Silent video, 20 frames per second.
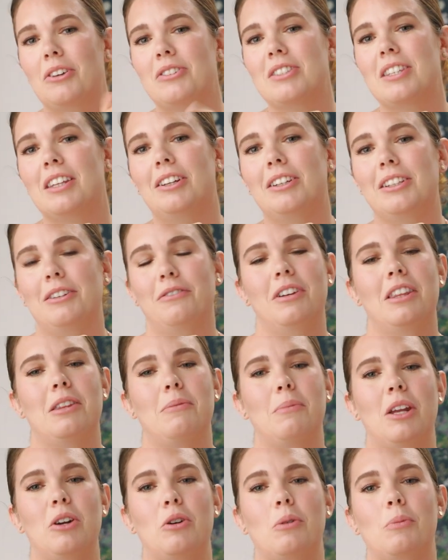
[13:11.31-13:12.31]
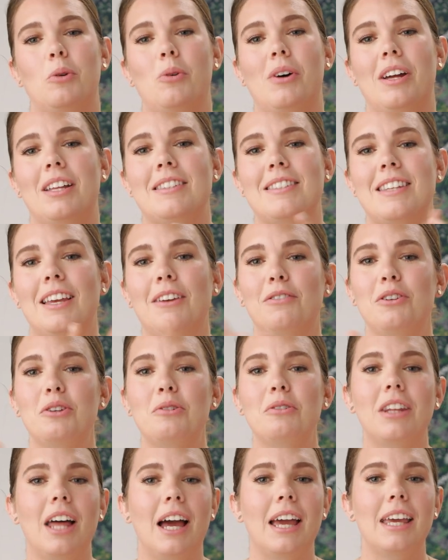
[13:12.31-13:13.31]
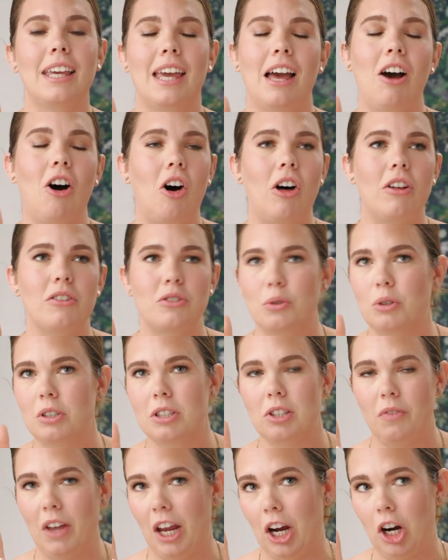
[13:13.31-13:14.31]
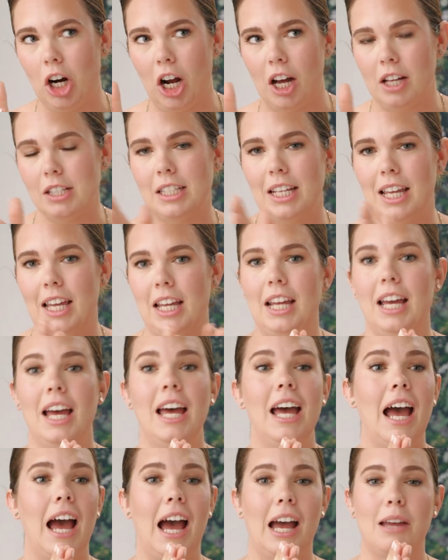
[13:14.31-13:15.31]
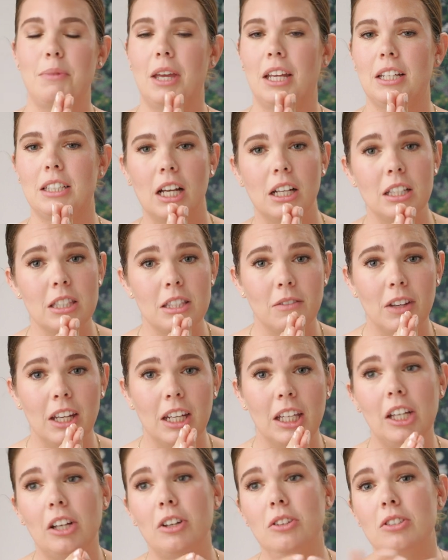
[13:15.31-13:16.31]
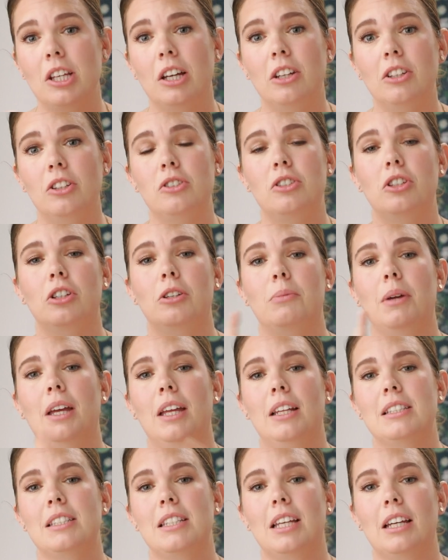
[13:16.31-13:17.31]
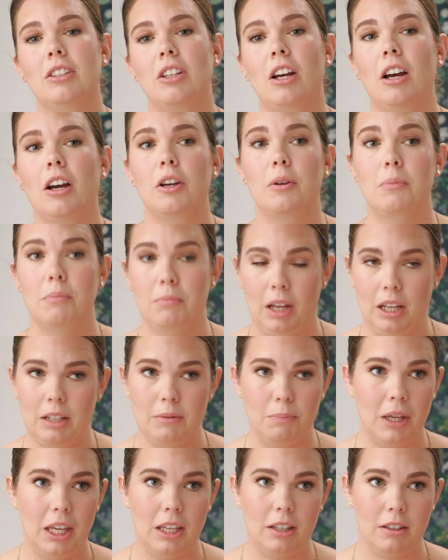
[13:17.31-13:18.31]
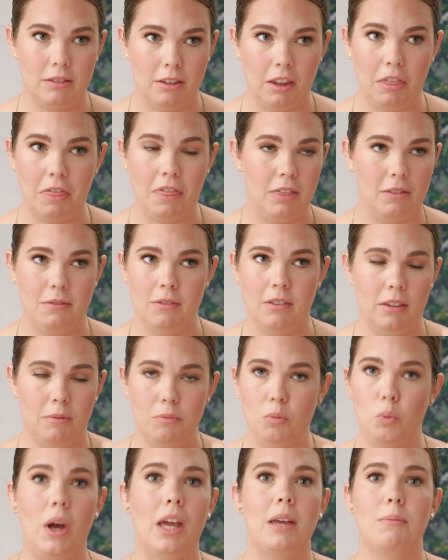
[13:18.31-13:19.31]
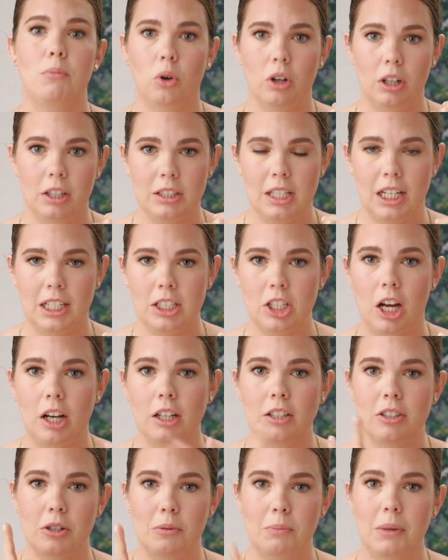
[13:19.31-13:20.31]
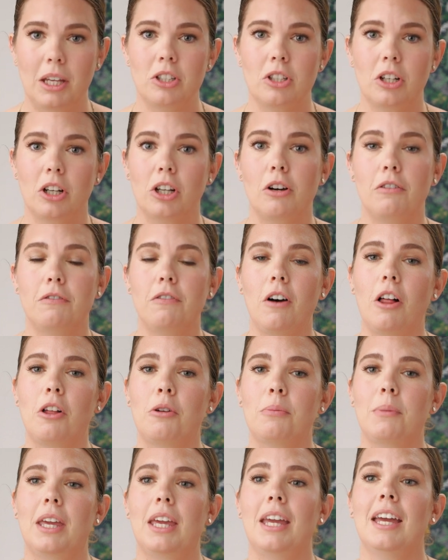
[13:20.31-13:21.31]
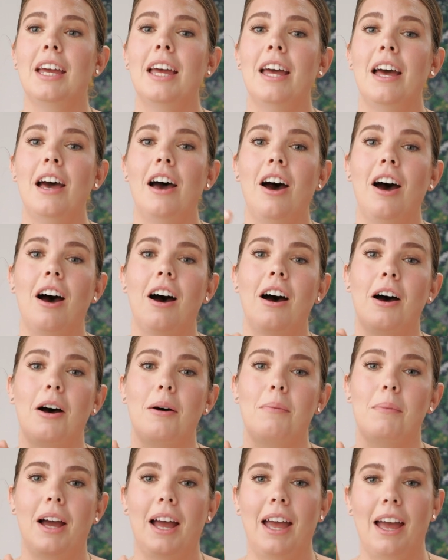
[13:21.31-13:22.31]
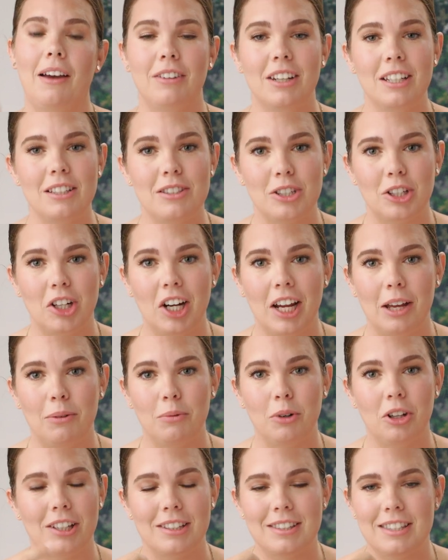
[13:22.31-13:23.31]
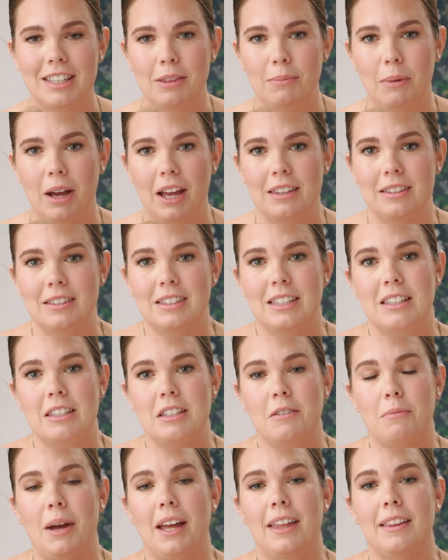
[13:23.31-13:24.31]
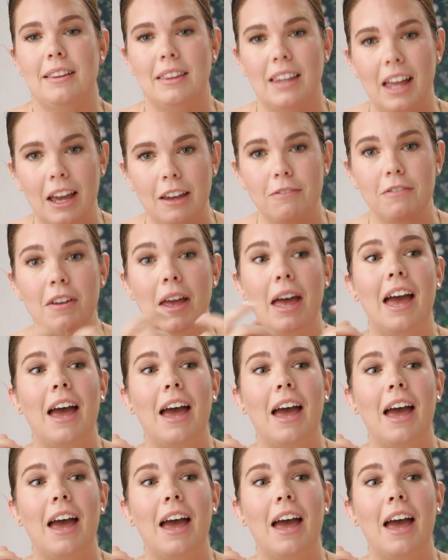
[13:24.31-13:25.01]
It's a little different than my normal ones. If you like all sorts of hair content, I make tons of videos on YouTube and TikTok. I make way more on TikTok, so make sure to go follow me. I have an Instagram where you can see the behind the scenes of my life.